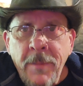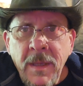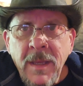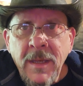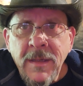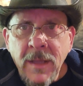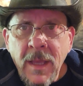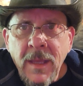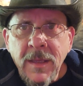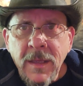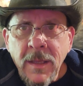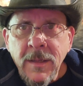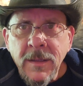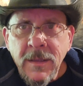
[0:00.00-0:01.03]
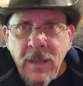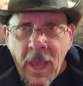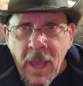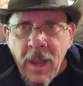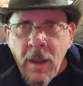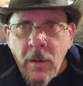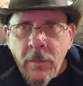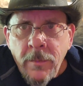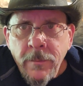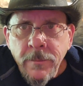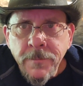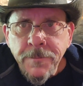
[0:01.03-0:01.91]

be taken down.